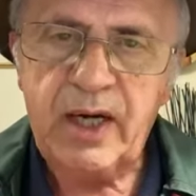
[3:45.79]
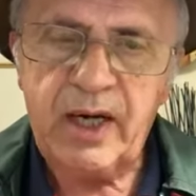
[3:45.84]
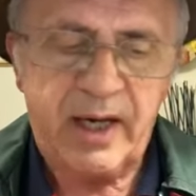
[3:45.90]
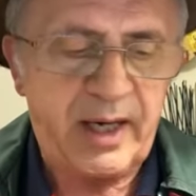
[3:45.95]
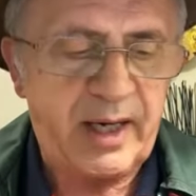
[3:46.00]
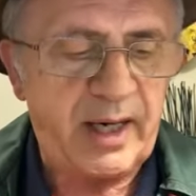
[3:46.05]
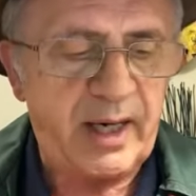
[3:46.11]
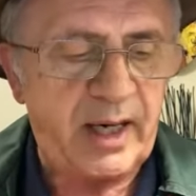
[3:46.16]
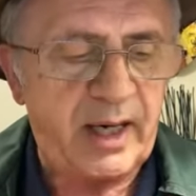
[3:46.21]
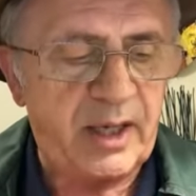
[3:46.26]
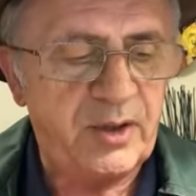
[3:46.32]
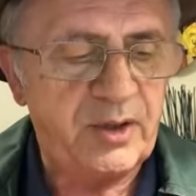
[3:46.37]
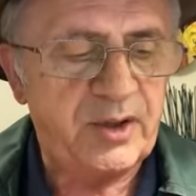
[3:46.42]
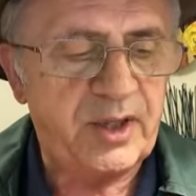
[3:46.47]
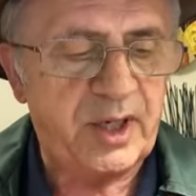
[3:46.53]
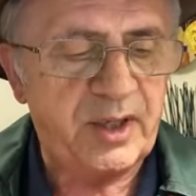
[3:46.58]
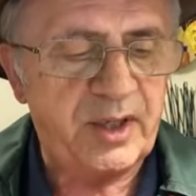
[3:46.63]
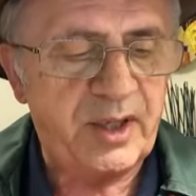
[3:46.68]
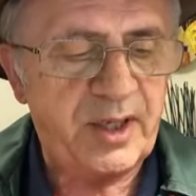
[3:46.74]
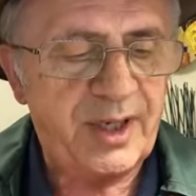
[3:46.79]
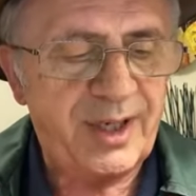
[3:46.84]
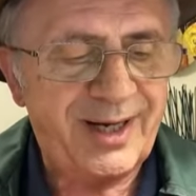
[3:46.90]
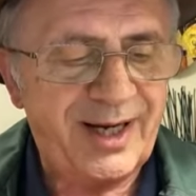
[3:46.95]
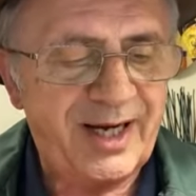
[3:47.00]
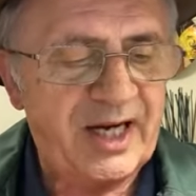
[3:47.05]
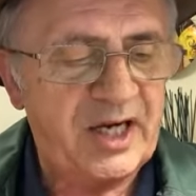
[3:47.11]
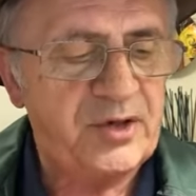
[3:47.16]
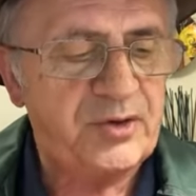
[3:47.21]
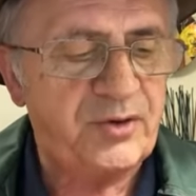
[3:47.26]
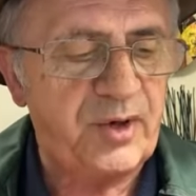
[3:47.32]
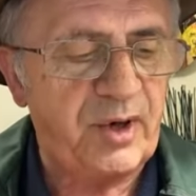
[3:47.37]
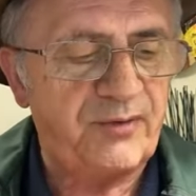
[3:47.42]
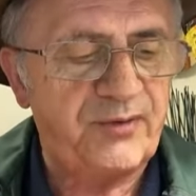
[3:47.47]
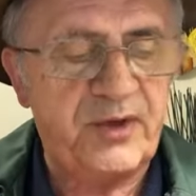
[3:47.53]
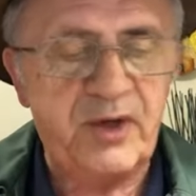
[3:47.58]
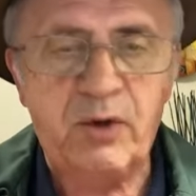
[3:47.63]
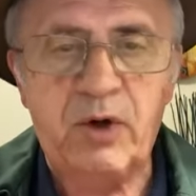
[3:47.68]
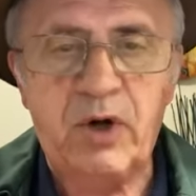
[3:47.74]
Uh, you can history
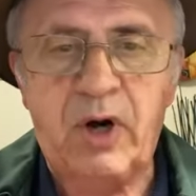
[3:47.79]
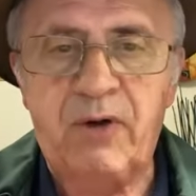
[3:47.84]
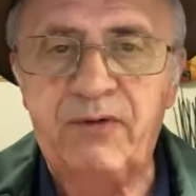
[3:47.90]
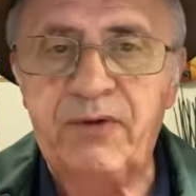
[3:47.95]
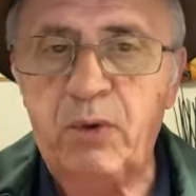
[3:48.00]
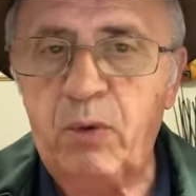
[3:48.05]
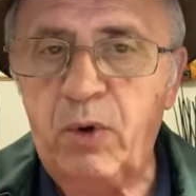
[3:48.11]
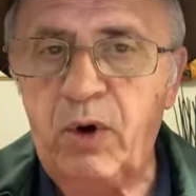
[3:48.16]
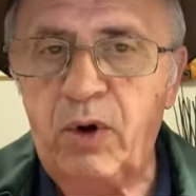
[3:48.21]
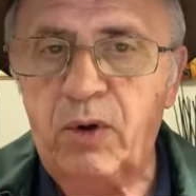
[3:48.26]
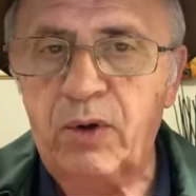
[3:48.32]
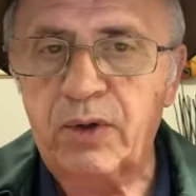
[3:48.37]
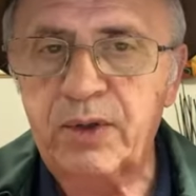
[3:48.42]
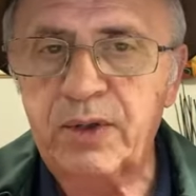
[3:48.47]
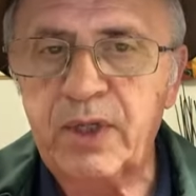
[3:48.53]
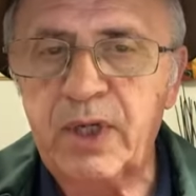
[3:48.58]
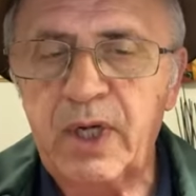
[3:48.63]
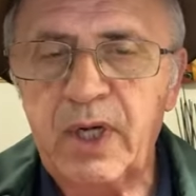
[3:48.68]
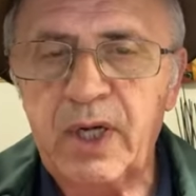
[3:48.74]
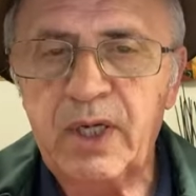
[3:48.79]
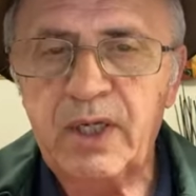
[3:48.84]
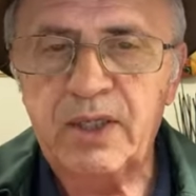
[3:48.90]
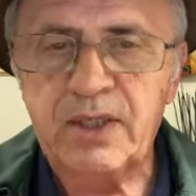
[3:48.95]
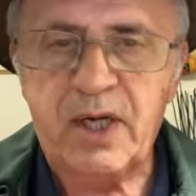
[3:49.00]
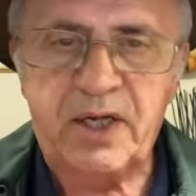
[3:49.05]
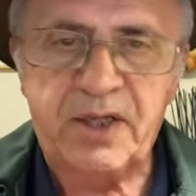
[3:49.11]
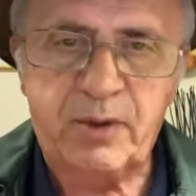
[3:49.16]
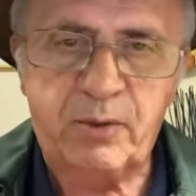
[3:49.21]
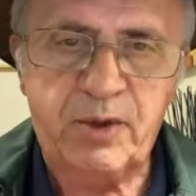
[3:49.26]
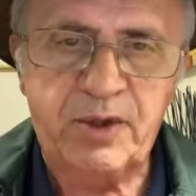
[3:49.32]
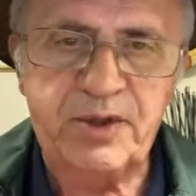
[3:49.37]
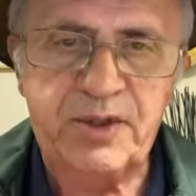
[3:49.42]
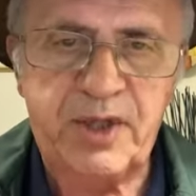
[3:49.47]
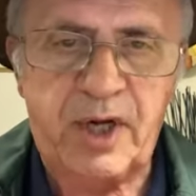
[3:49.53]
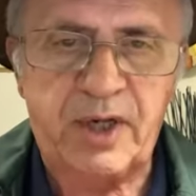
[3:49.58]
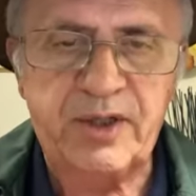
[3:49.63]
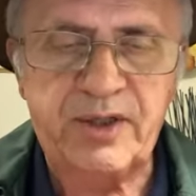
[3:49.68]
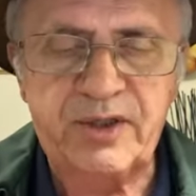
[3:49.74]
of the of the world. In other words,
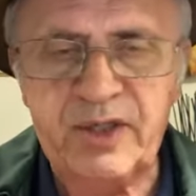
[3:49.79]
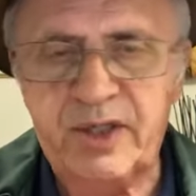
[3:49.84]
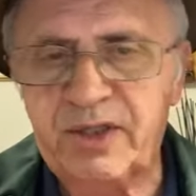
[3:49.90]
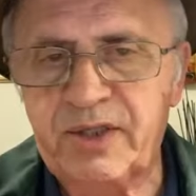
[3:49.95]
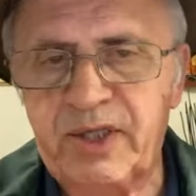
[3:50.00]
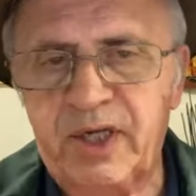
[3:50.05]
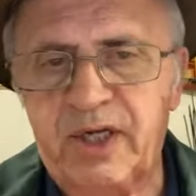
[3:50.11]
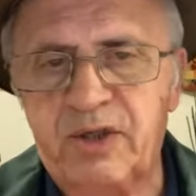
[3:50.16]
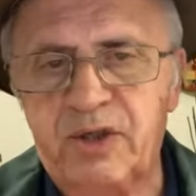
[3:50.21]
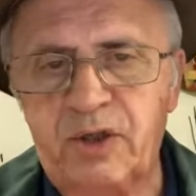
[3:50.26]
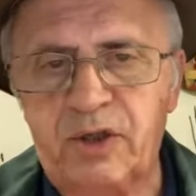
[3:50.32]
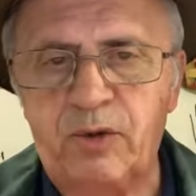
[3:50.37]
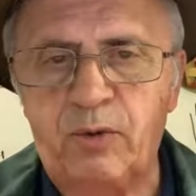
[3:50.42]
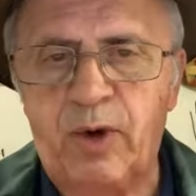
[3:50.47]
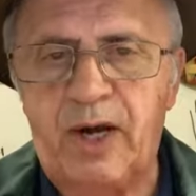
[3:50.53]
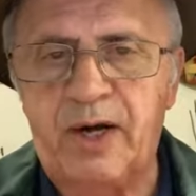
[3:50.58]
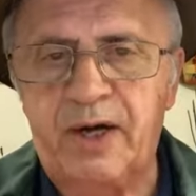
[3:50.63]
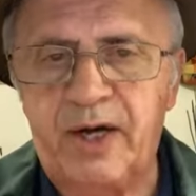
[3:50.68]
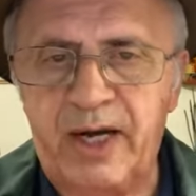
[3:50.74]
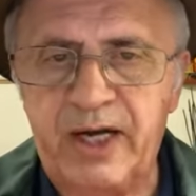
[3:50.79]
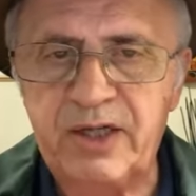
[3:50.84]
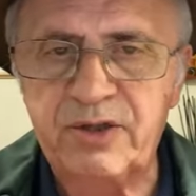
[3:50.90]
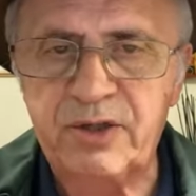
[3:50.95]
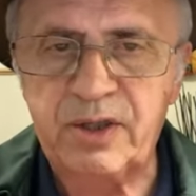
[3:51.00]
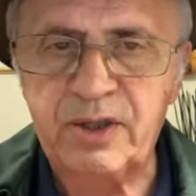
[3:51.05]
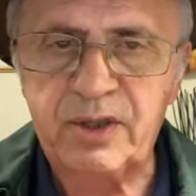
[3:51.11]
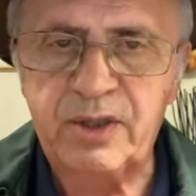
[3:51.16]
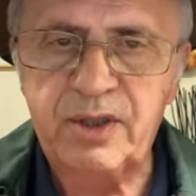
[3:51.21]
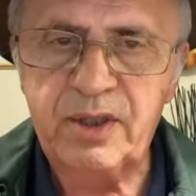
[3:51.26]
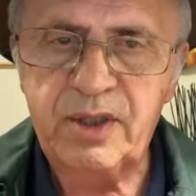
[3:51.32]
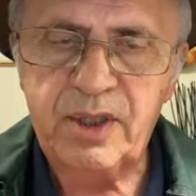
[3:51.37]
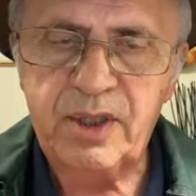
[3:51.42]
don't just stick to the one nation.